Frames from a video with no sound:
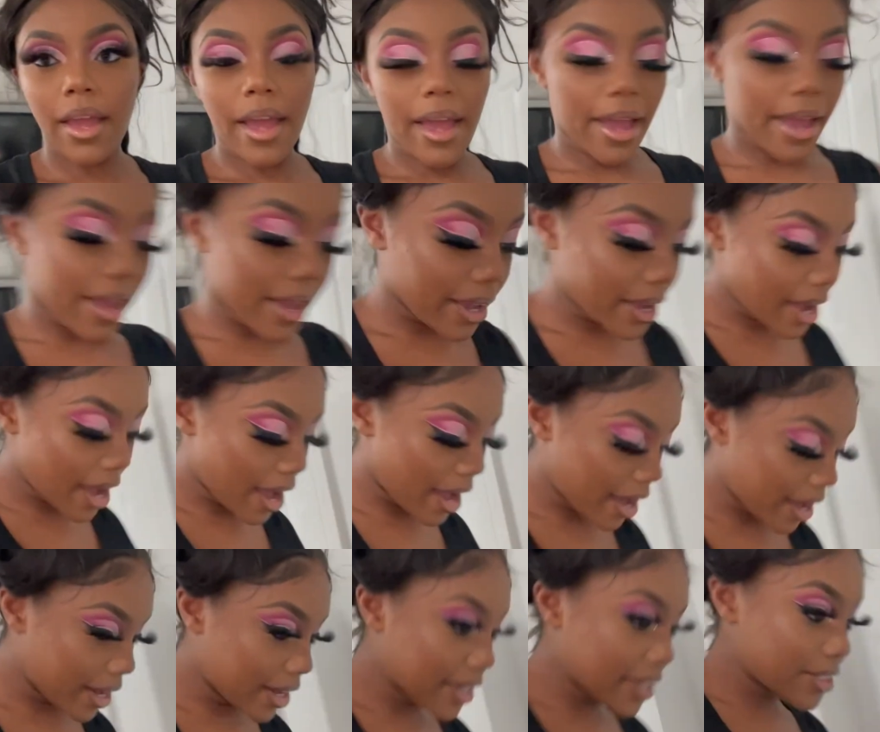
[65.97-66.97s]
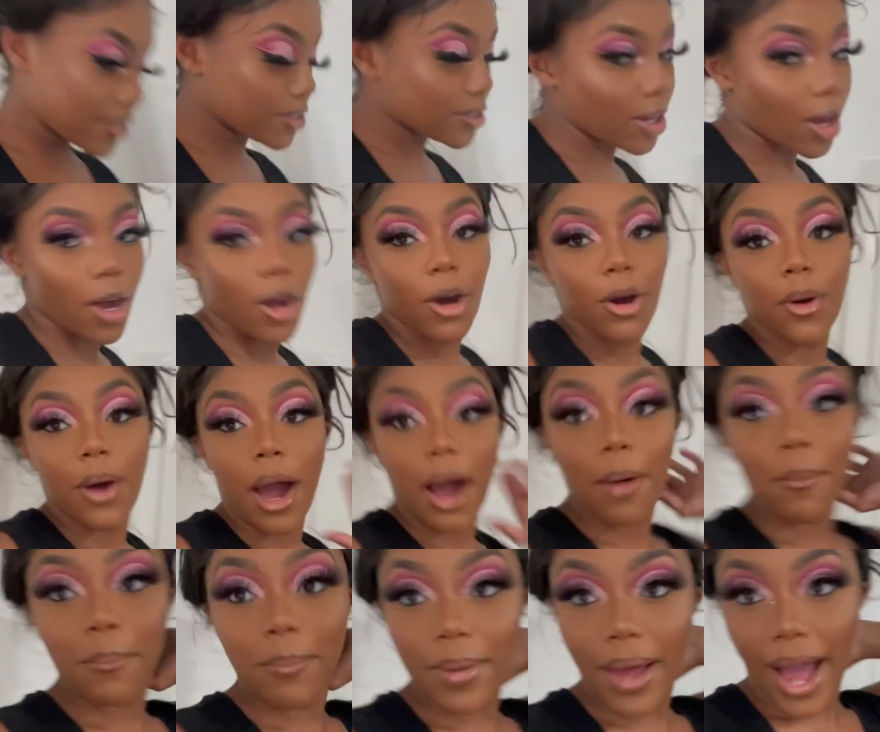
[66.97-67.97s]
hey guys so
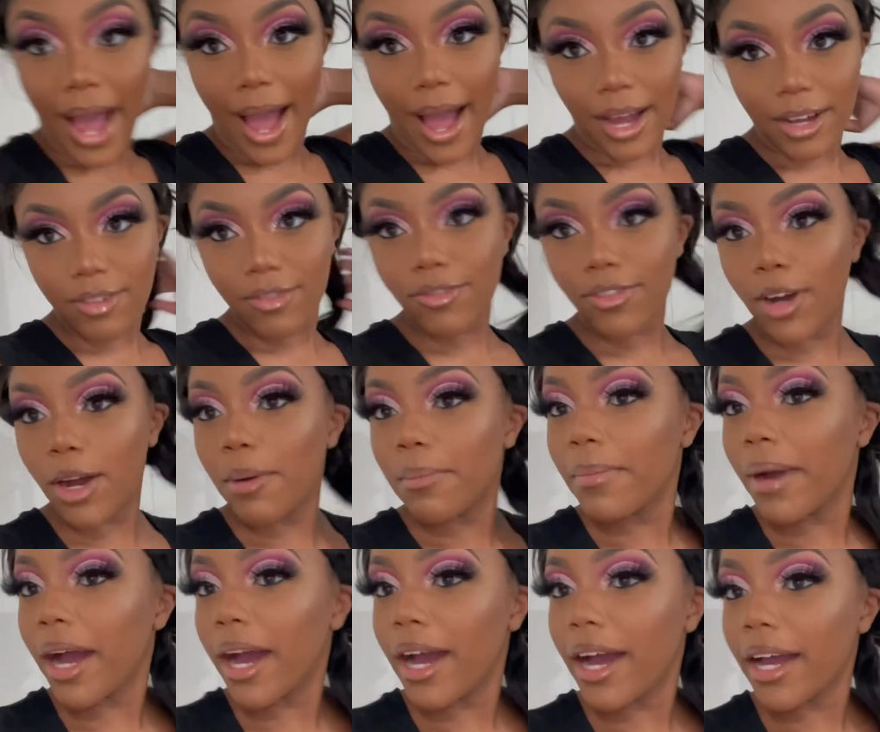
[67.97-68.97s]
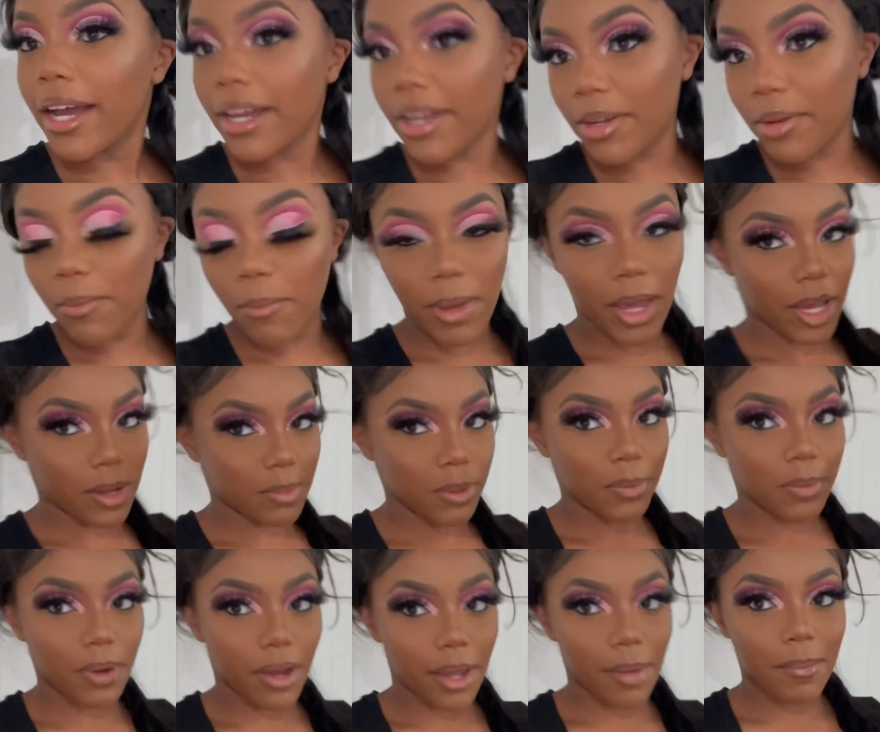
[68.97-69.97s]
i'm back from my makeup
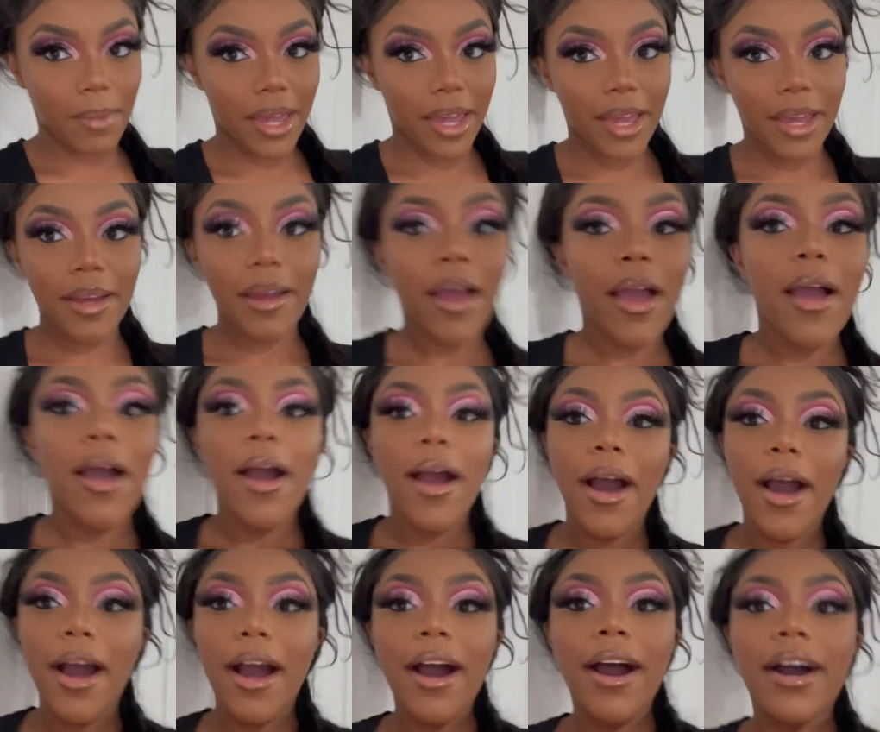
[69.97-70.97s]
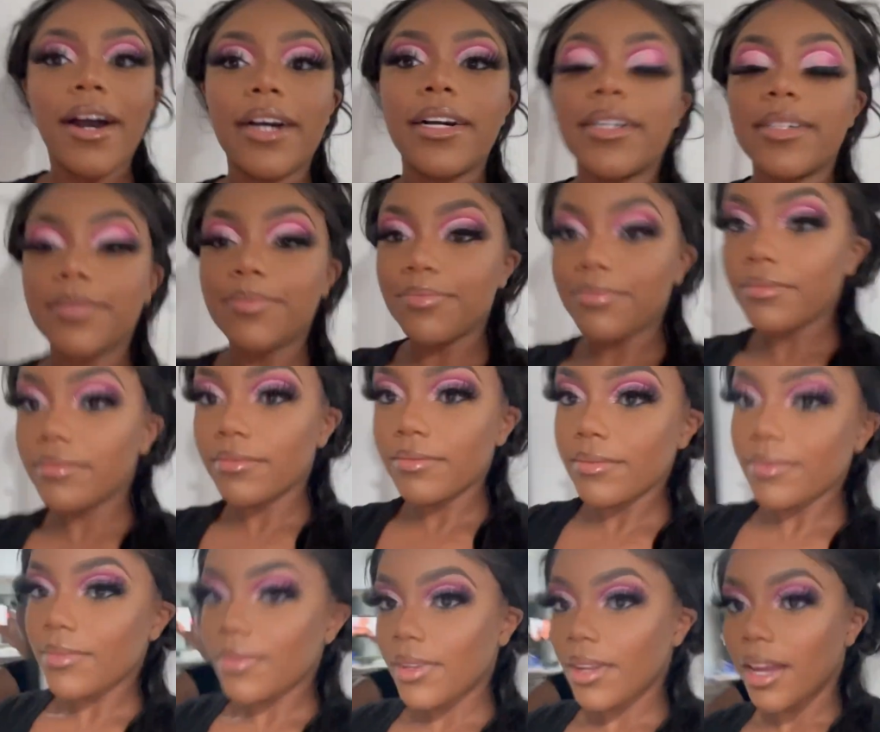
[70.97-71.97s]
appointment um
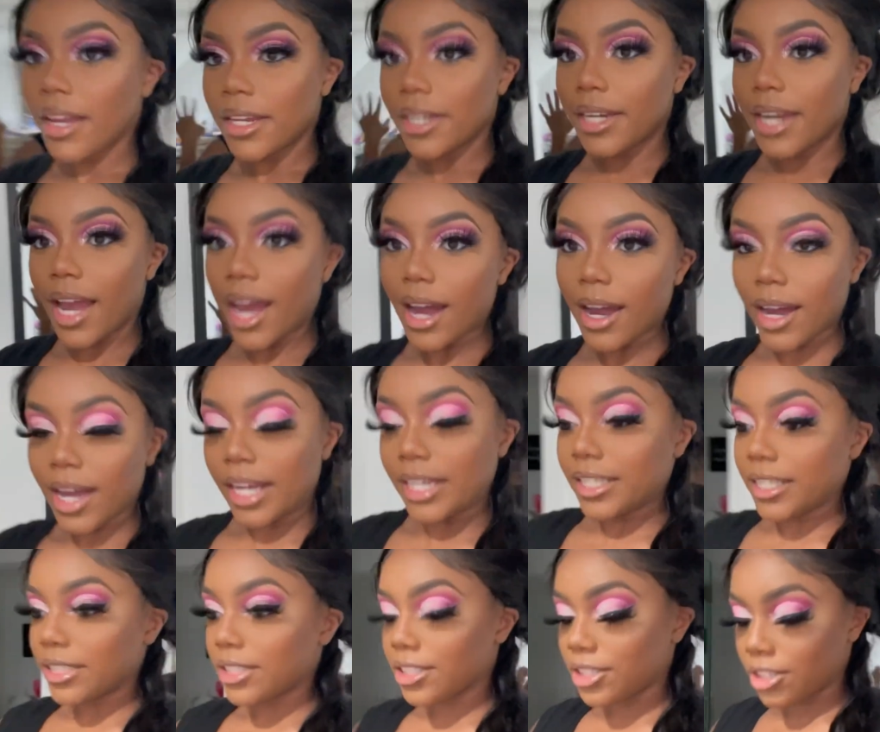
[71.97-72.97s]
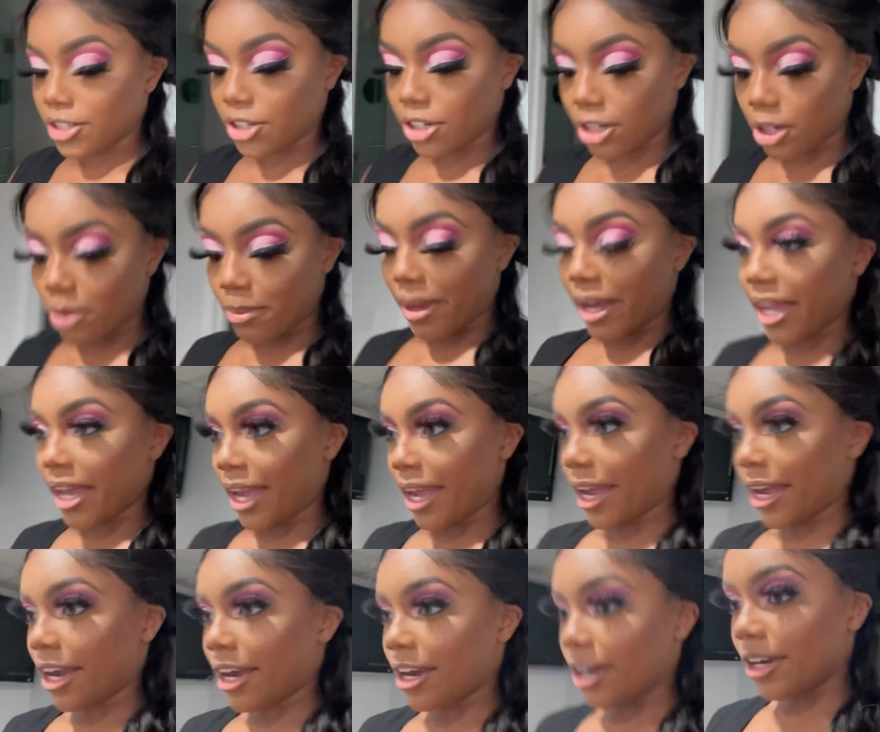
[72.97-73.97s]
now i need to curl my
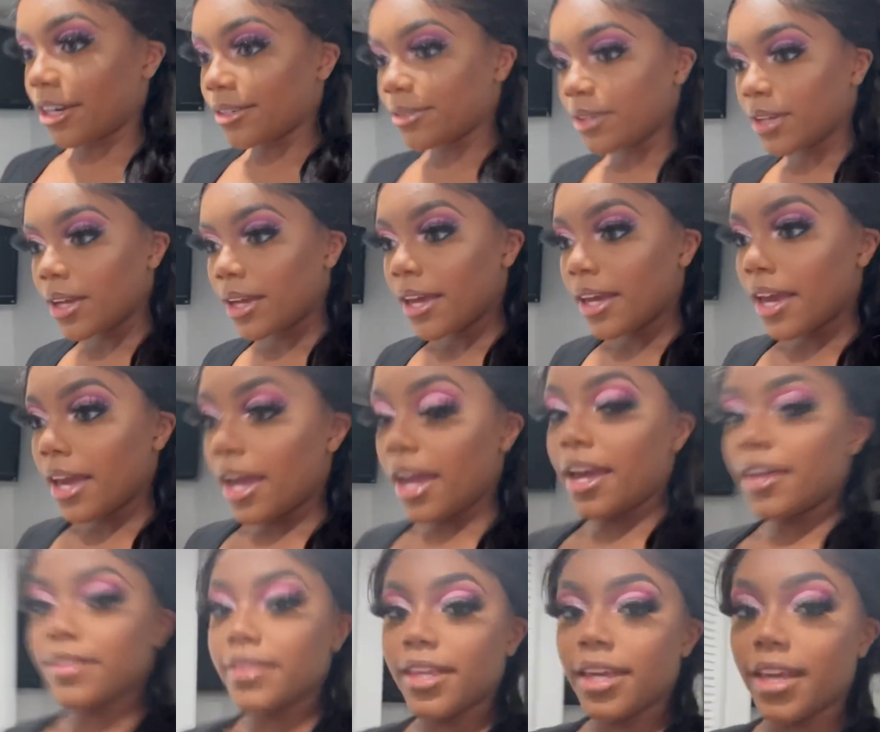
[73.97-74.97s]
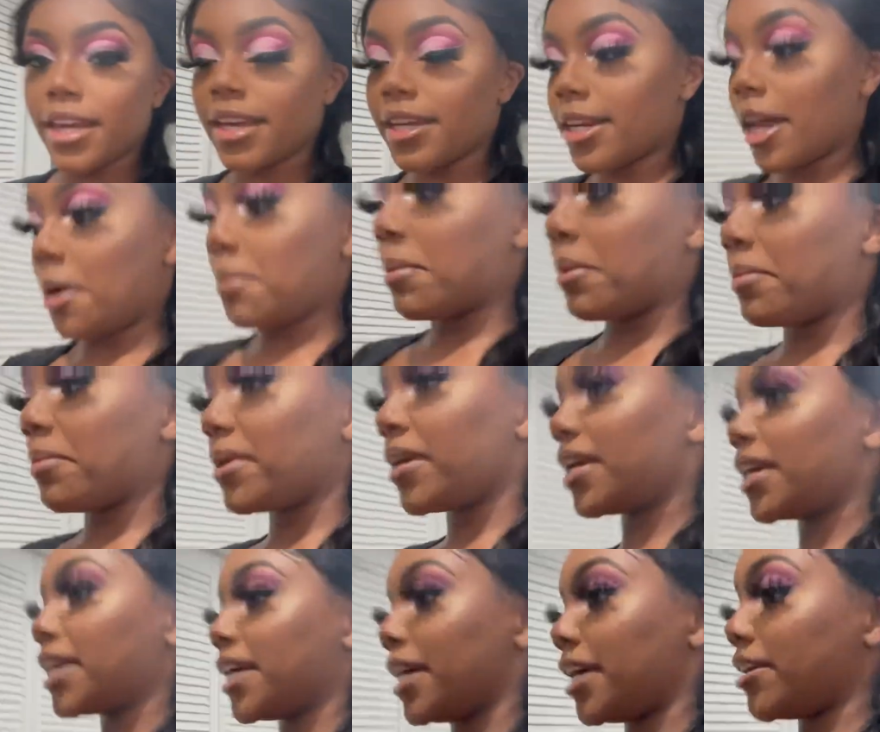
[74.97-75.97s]
hair and then i'm gonna be
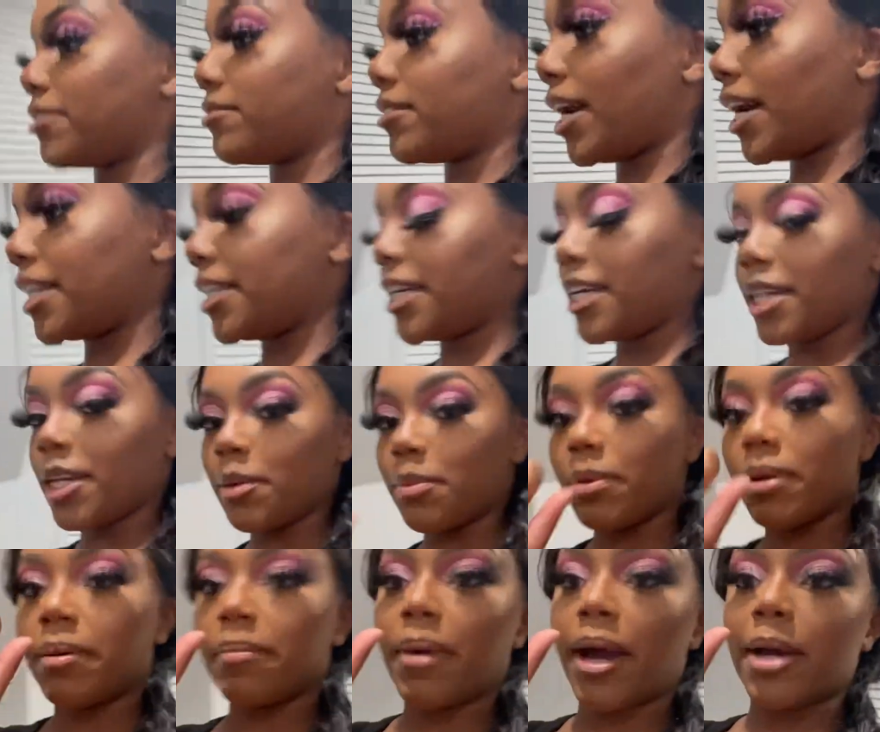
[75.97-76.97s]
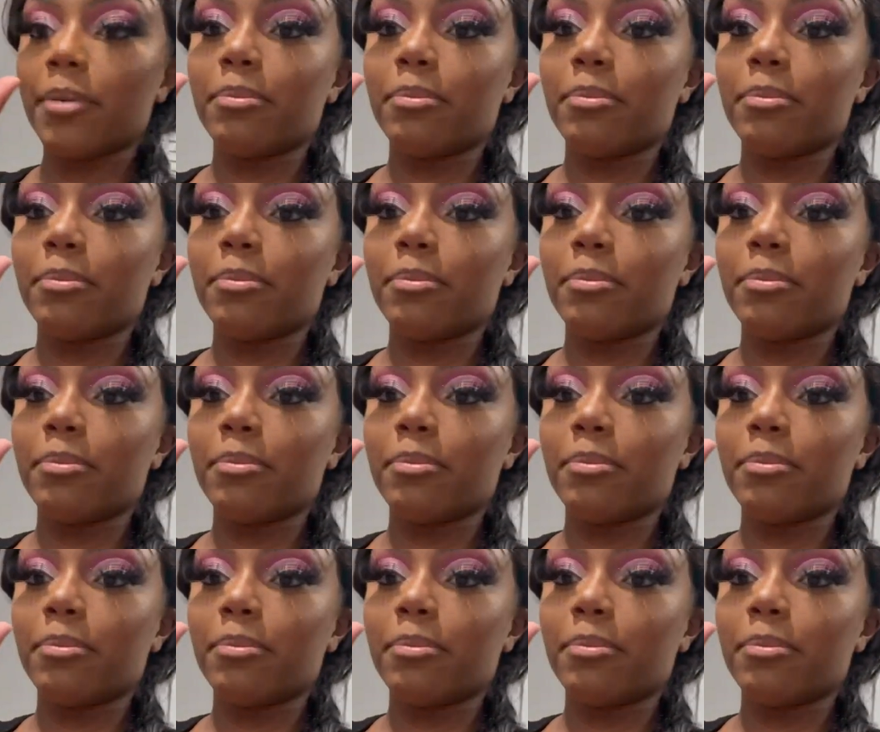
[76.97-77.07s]
getting ready put my